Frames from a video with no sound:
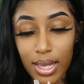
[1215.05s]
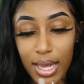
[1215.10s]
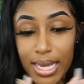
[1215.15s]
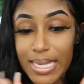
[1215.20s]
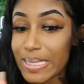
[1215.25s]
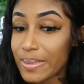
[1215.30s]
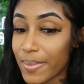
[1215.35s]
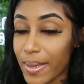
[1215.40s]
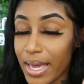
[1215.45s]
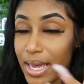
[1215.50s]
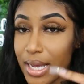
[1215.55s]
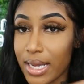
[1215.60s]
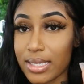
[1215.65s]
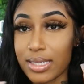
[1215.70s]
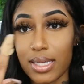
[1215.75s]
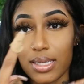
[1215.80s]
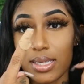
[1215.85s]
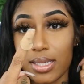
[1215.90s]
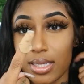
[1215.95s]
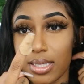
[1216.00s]
as bad
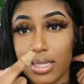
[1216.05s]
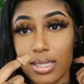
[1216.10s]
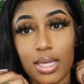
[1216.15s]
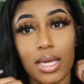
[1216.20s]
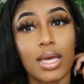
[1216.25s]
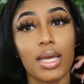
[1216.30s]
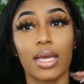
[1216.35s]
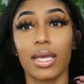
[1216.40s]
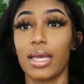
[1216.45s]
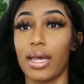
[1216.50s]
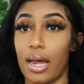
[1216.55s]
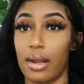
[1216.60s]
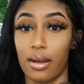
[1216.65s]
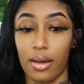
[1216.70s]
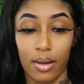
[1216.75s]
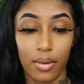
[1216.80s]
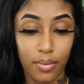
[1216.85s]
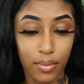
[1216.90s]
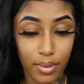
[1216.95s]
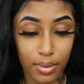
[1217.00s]
because this is
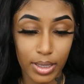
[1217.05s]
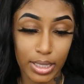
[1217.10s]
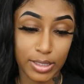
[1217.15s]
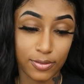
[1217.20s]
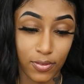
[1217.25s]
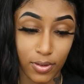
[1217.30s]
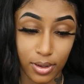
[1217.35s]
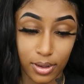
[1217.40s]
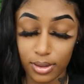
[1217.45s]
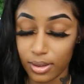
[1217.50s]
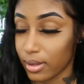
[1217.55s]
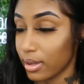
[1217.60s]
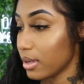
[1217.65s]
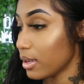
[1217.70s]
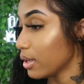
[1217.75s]
ghetto as fuck.